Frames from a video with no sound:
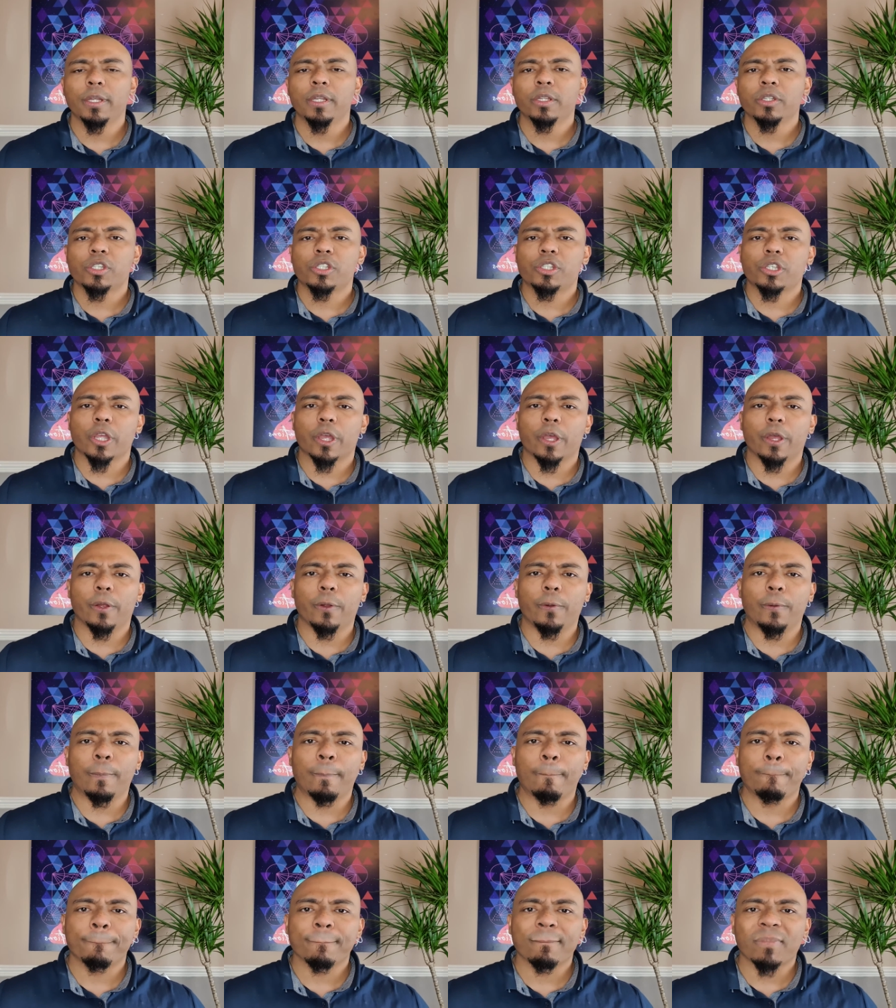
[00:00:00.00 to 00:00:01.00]
So
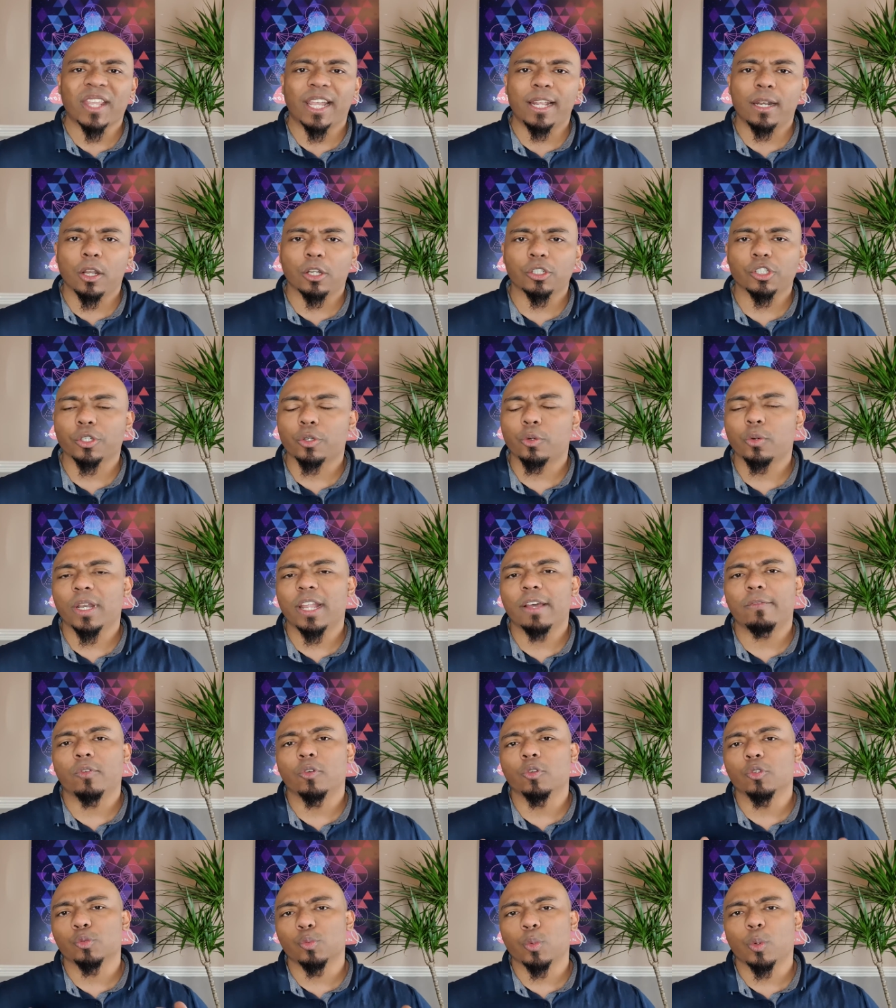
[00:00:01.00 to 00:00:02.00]
in logical
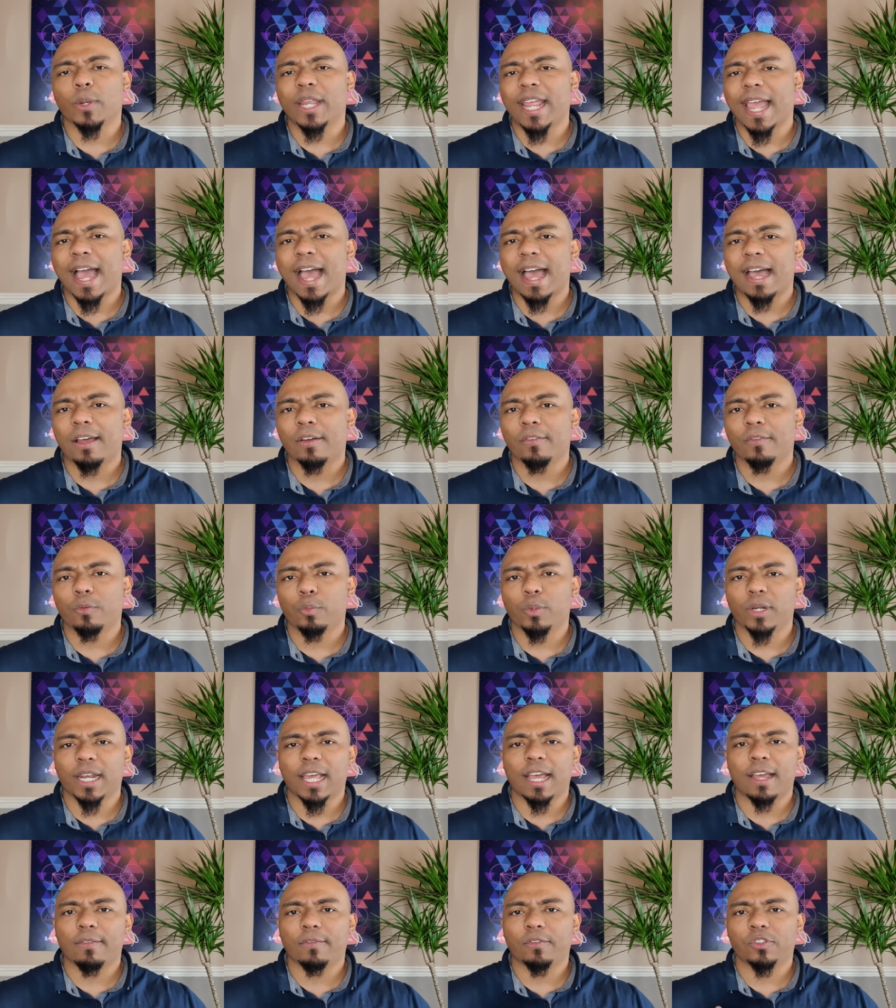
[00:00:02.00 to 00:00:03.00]
levels, what we'll
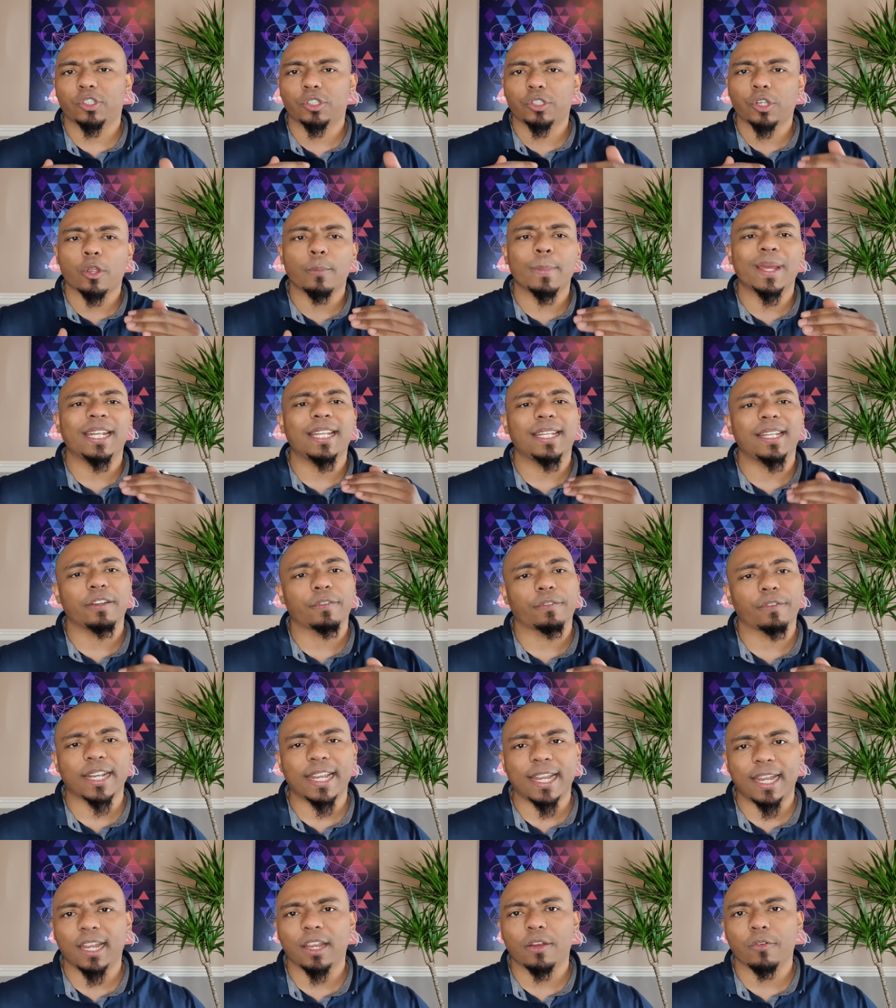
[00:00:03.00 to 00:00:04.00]
have so many
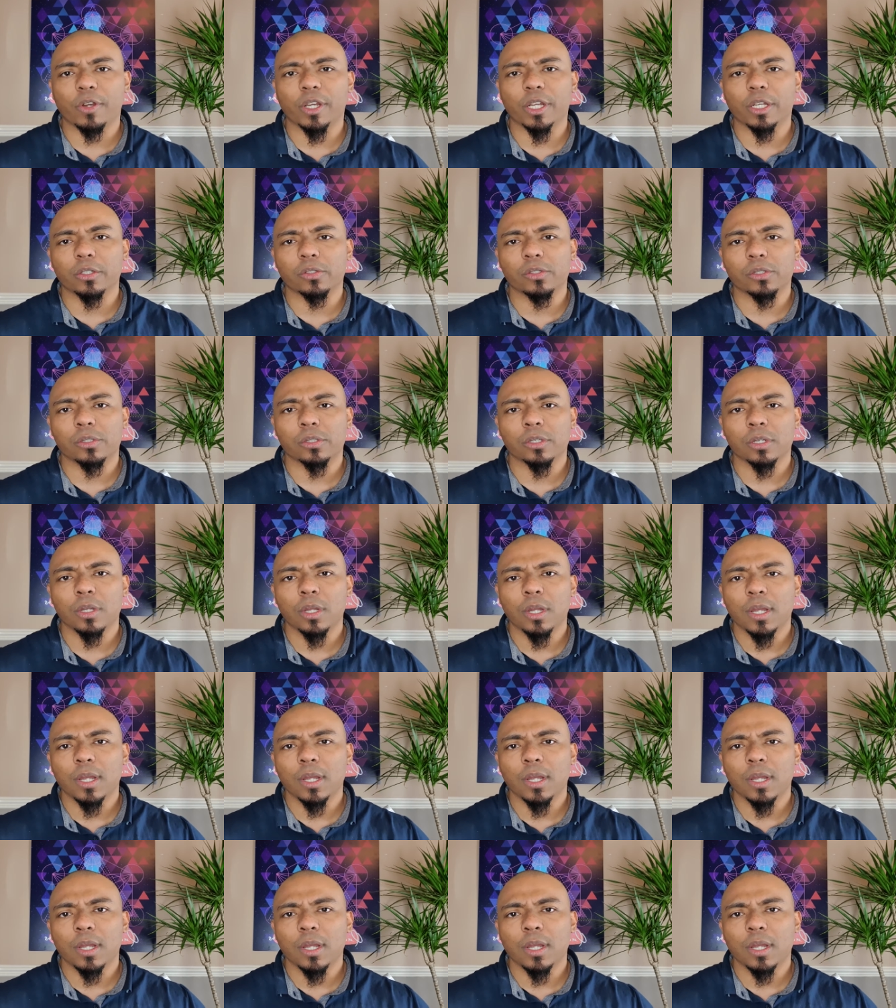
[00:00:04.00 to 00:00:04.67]
different areas.